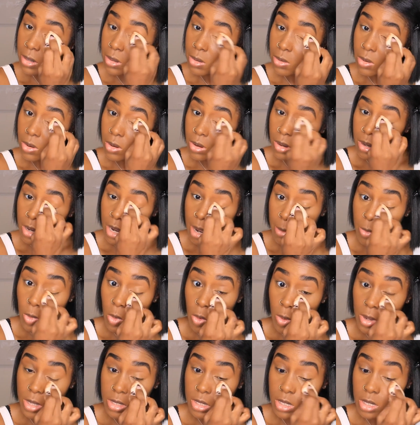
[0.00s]
or I'm
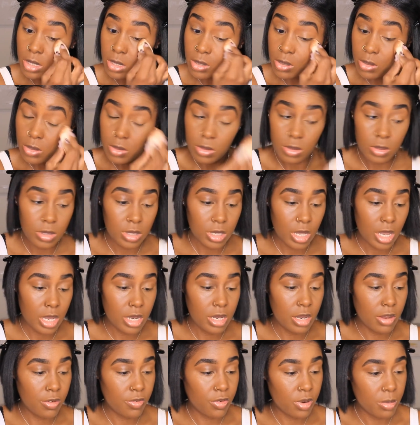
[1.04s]
going to use a
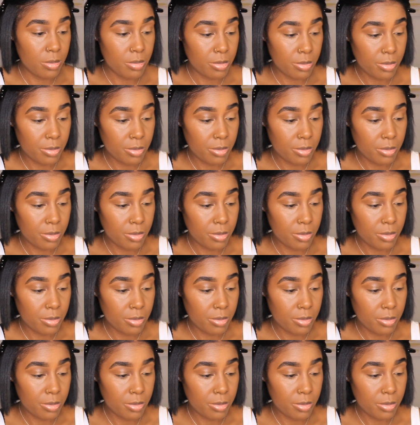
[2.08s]
different